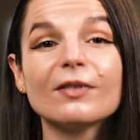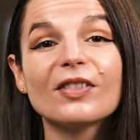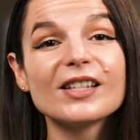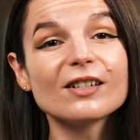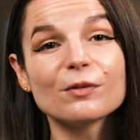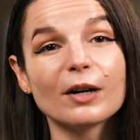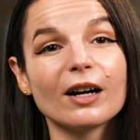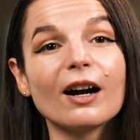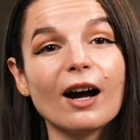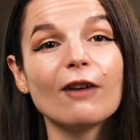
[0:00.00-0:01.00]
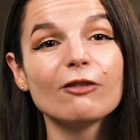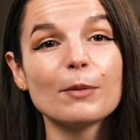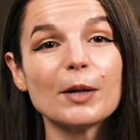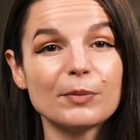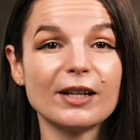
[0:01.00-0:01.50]
This is where our
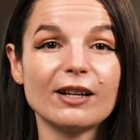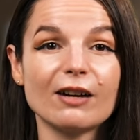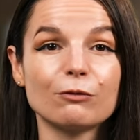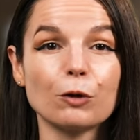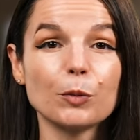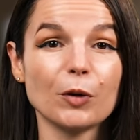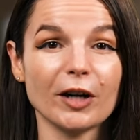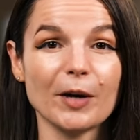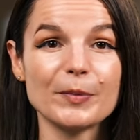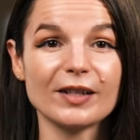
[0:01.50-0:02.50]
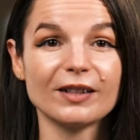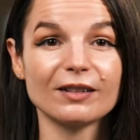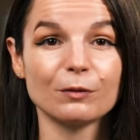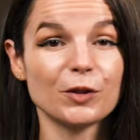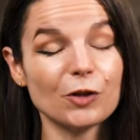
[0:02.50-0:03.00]
alphabet PDF workbook comes
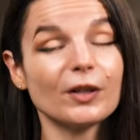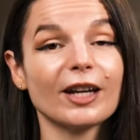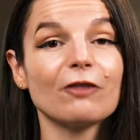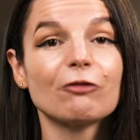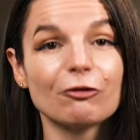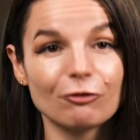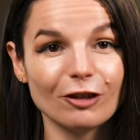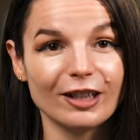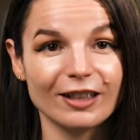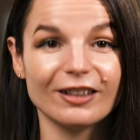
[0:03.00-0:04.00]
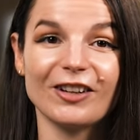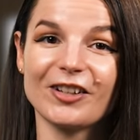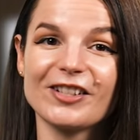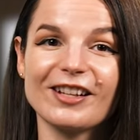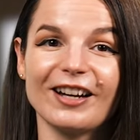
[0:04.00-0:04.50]
in, which you can get for free on
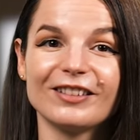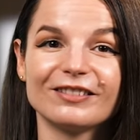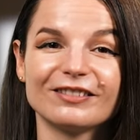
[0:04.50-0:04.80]
our site.